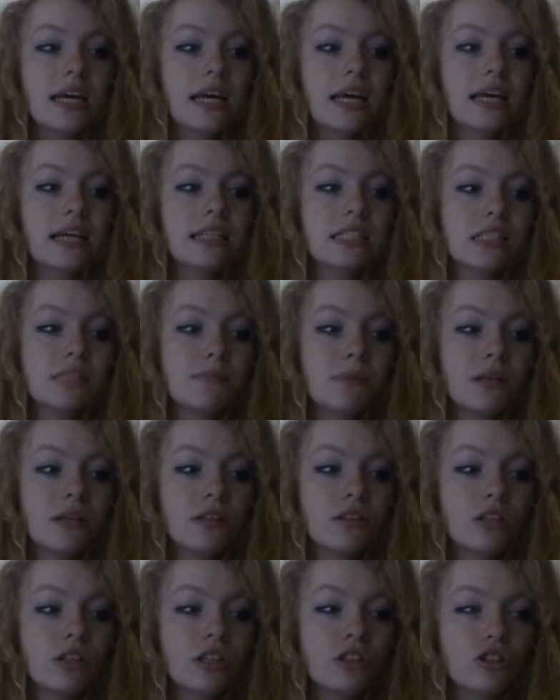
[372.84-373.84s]
is it's
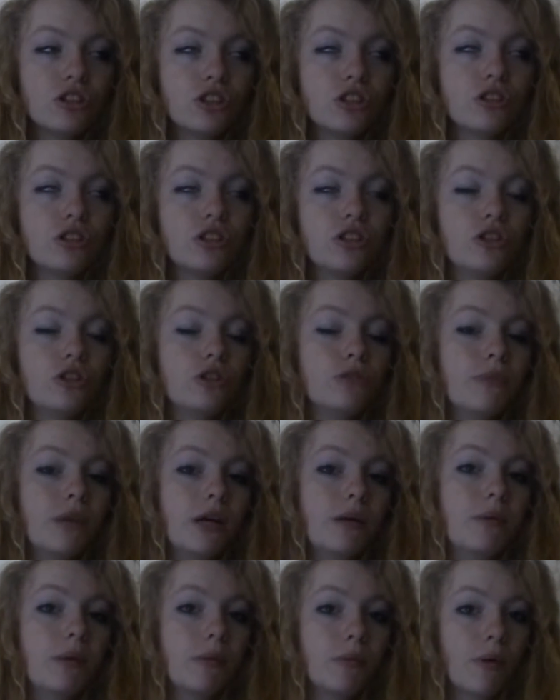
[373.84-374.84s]
been introduced to
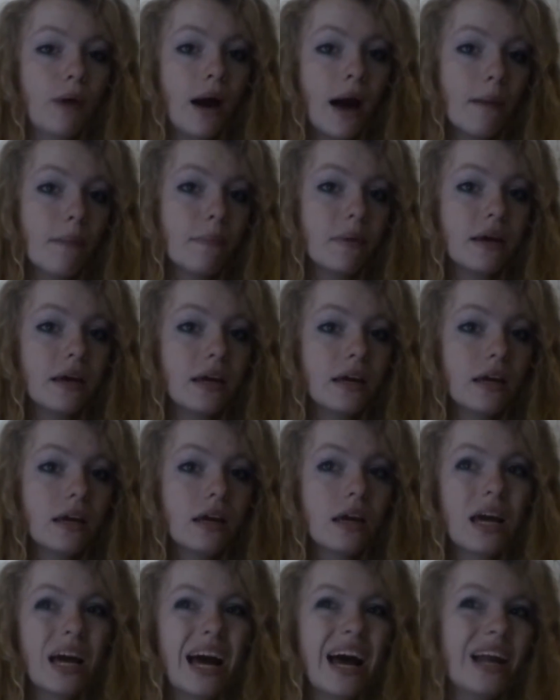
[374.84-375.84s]
make people happy,
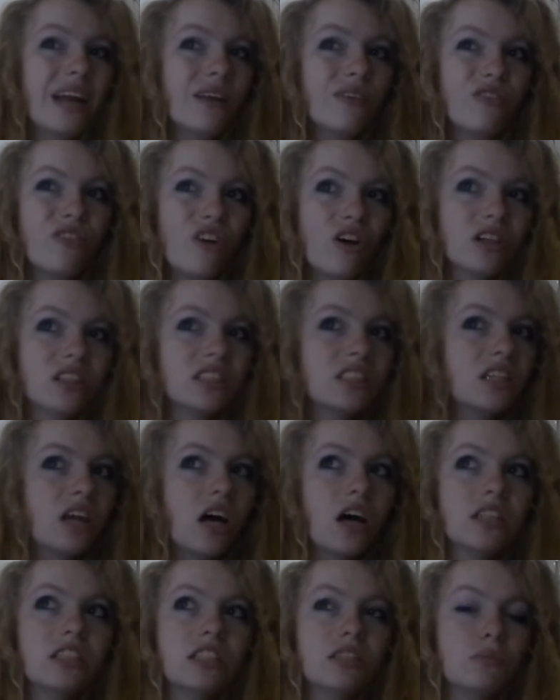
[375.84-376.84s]
and it first
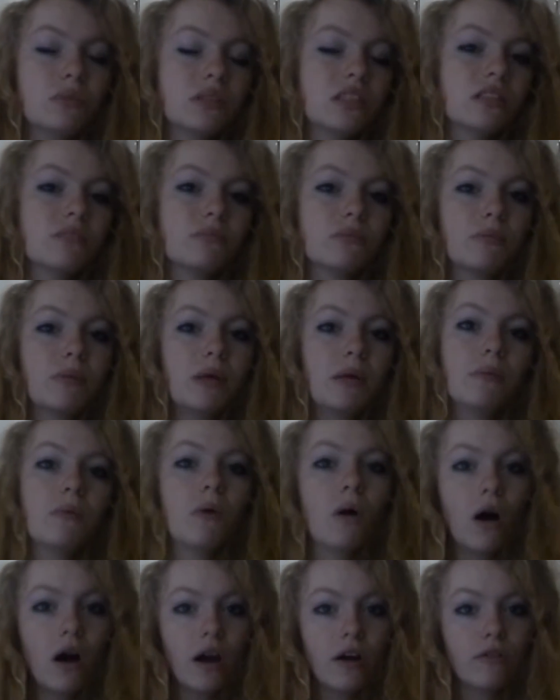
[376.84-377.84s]
started with some of the
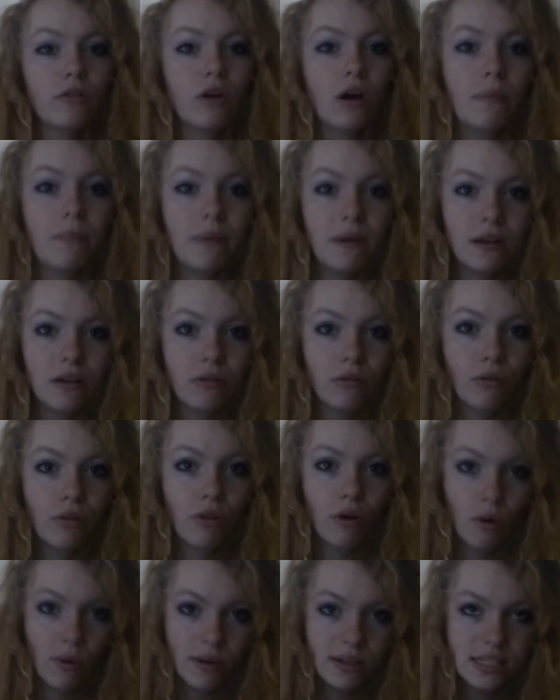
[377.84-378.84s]
people higher up in
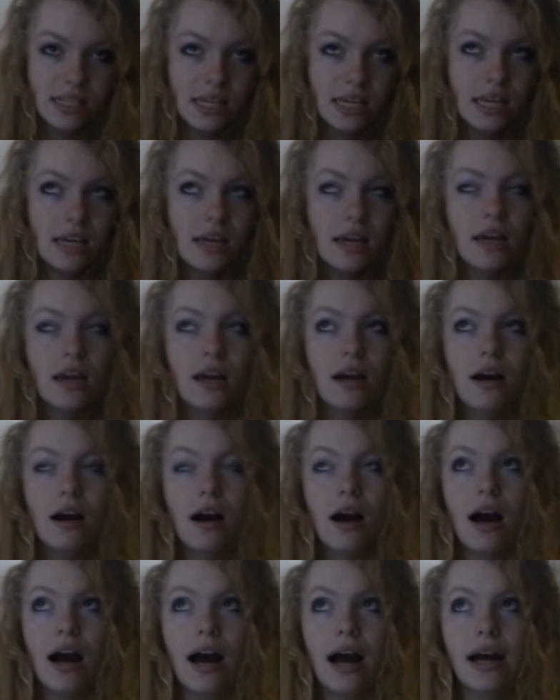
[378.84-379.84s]
authority,
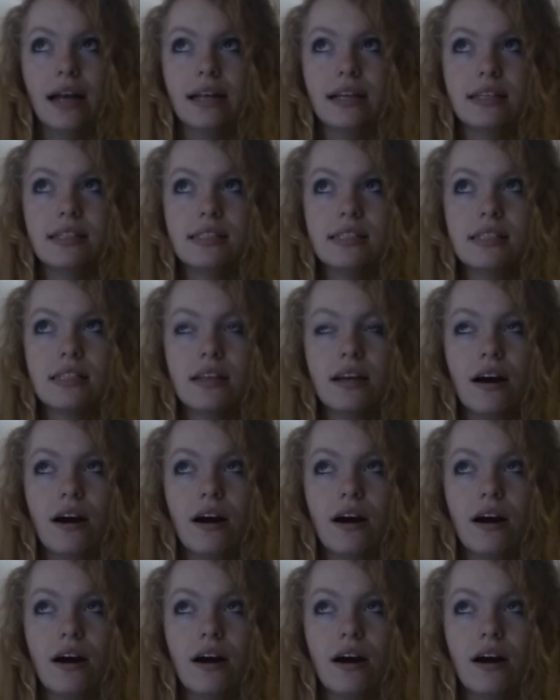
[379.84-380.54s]
and